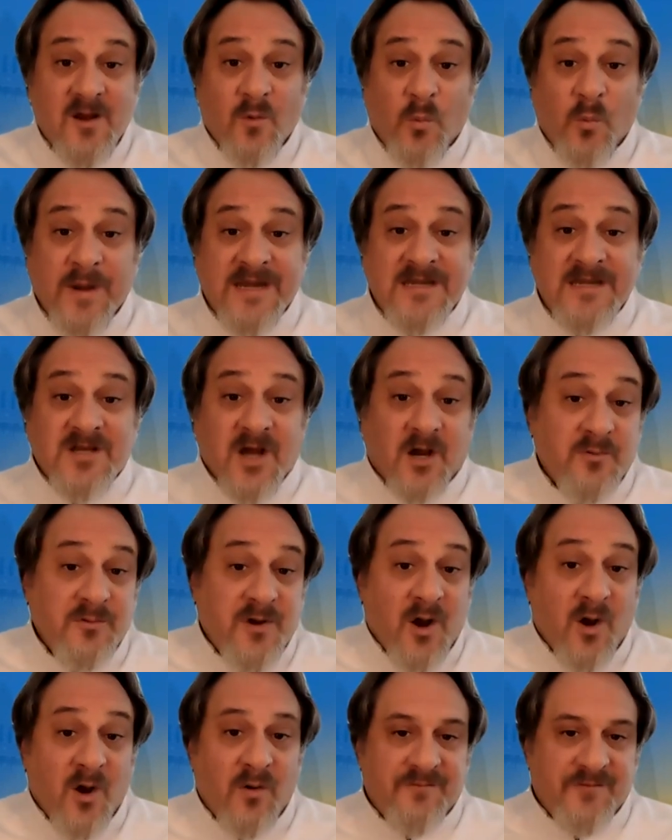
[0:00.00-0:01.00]
We don't
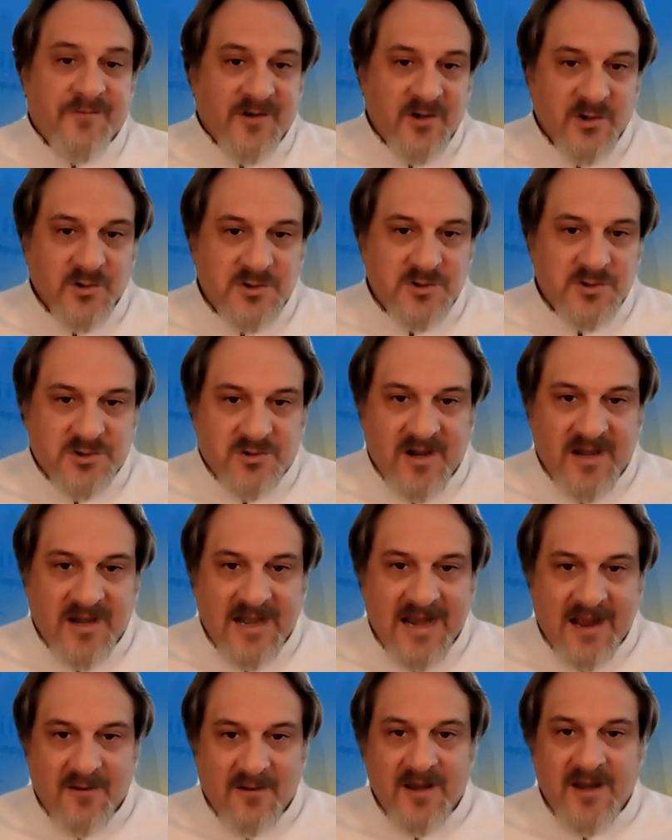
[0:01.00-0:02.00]
know if a new
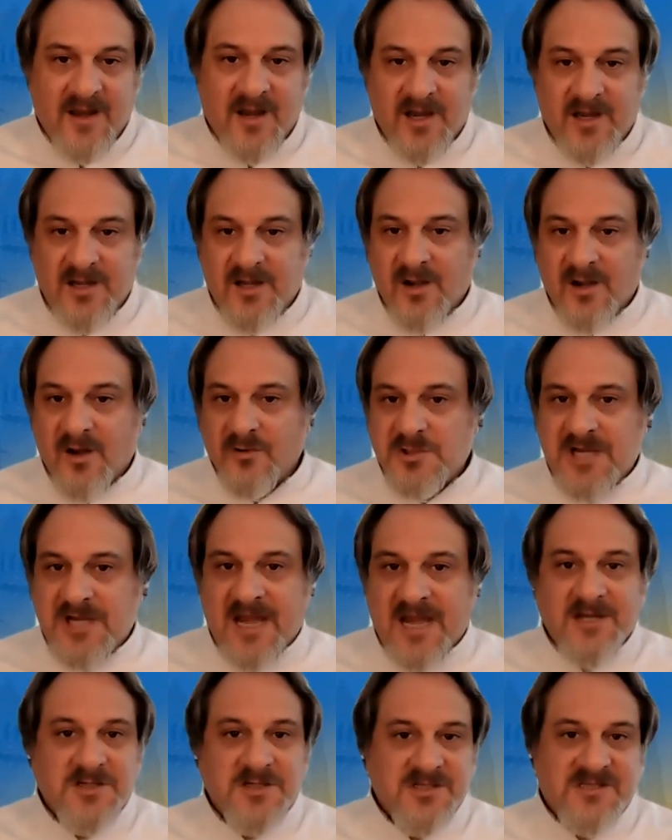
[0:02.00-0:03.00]
strain
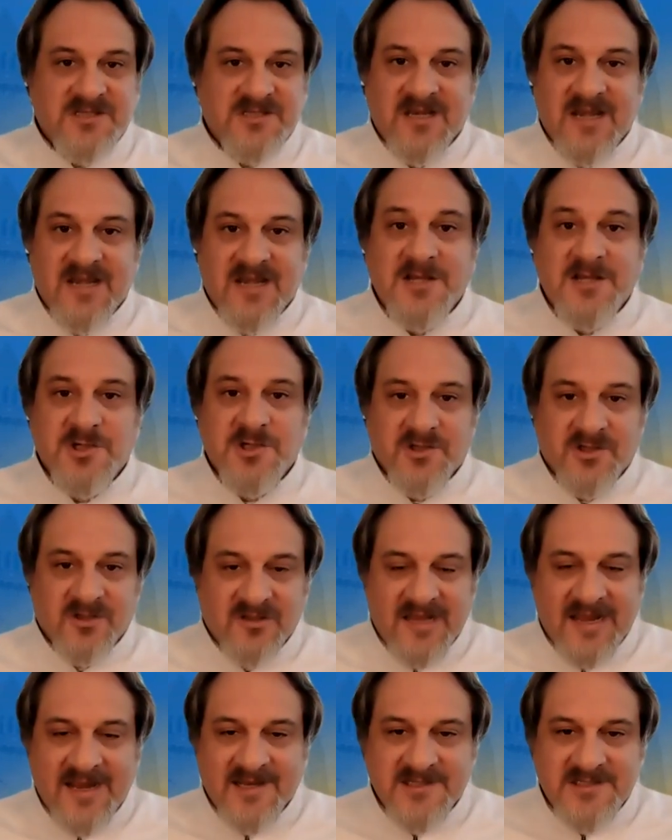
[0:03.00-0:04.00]
changes the nature of the
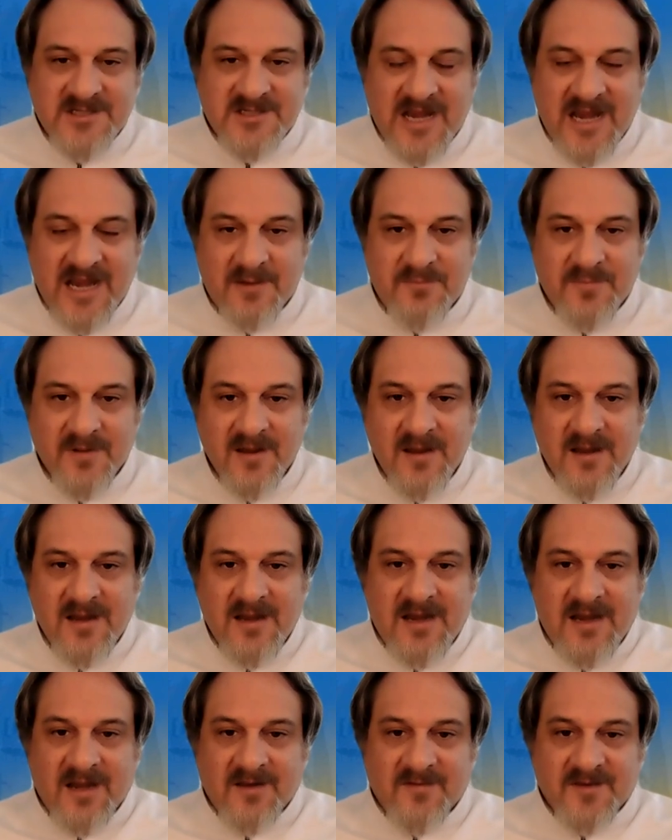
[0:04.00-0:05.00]
landscape
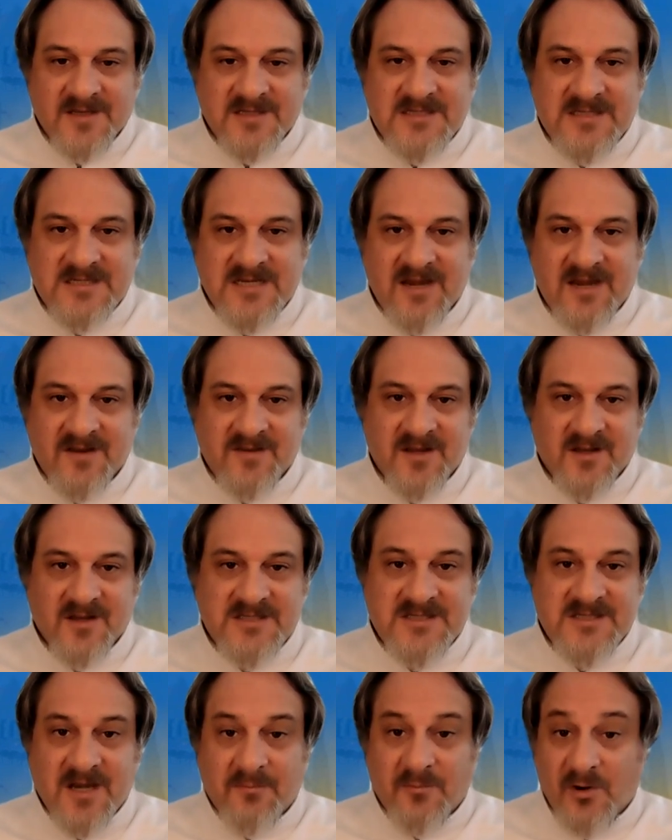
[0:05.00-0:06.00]
in the
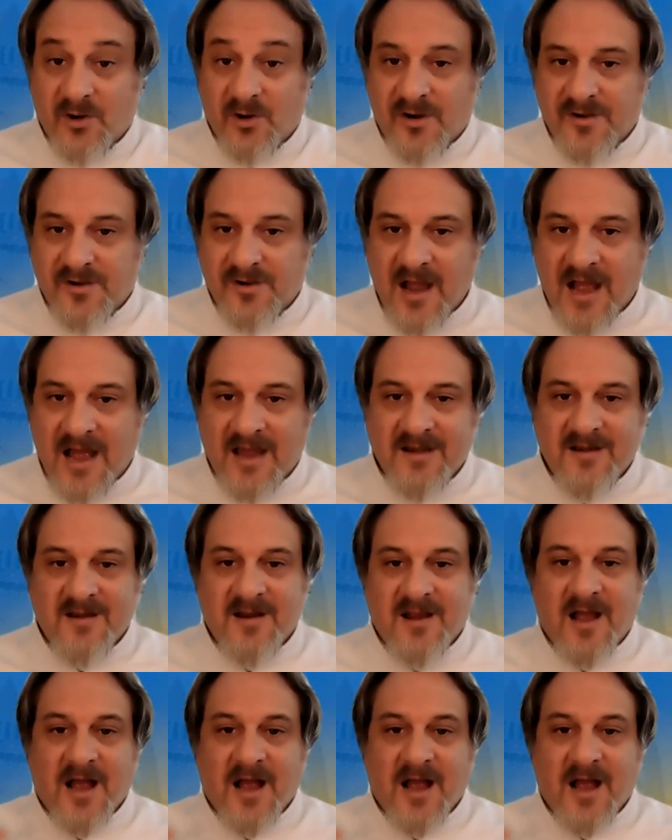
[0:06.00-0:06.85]
summer or not.